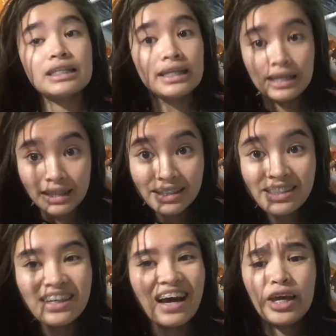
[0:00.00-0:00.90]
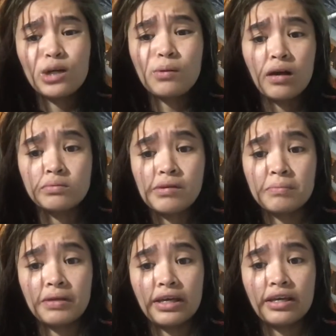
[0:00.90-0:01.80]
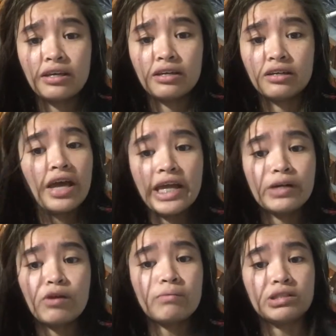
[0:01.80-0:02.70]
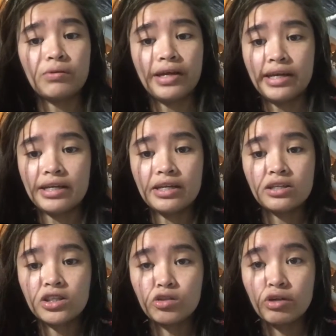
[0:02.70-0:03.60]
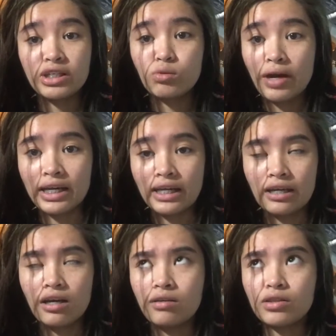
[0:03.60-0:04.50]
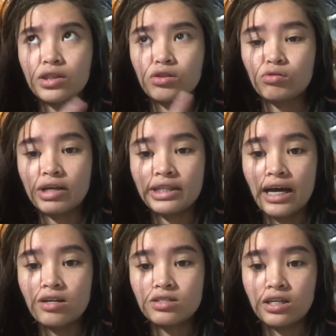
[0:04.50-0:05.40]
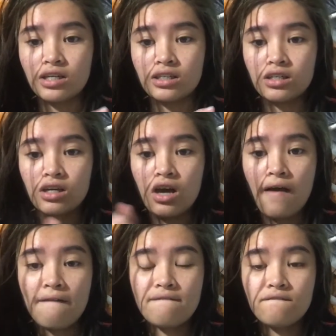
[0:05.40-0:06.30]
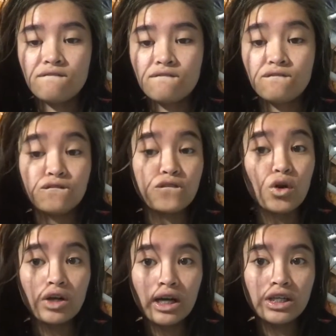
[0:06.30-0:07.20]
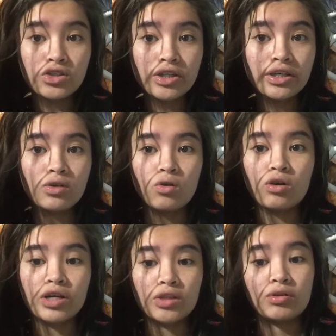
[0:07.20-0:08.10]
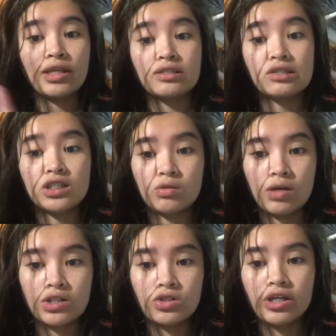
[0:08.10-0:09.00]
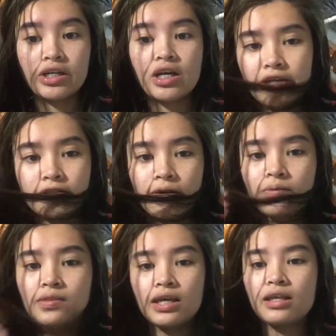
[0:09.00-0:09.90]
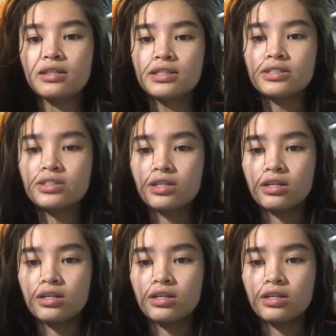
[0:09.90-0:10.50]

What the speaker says: it, it'll probably be anywhere between 3,400 or 3,200. I don't think this